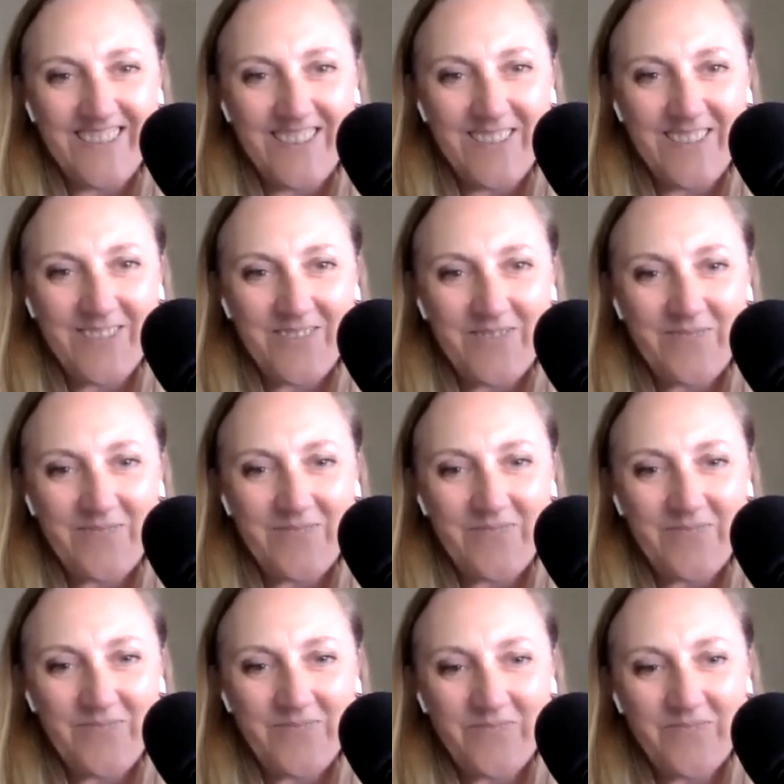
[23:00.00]

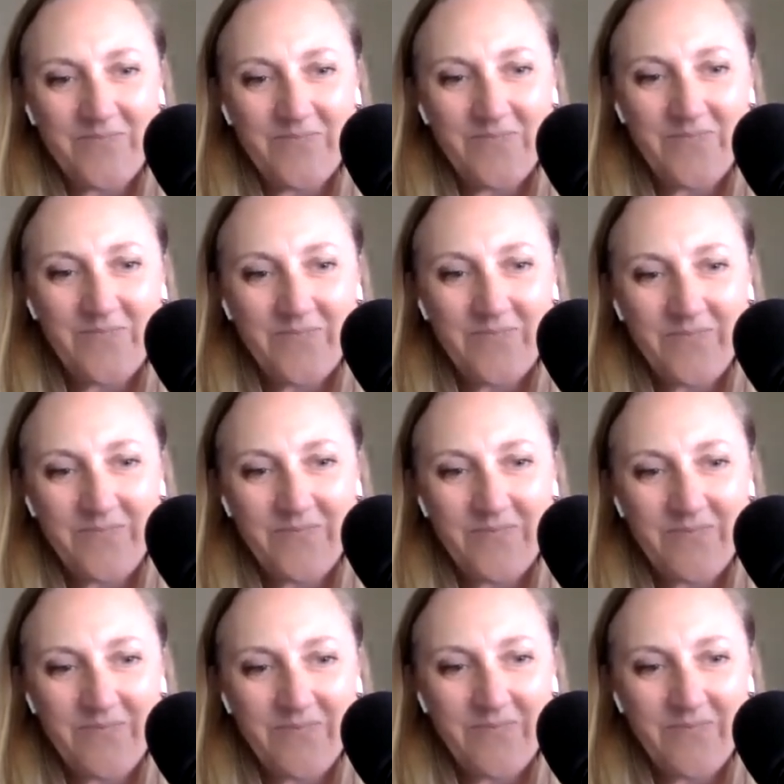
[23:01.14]
The person shown says nothing.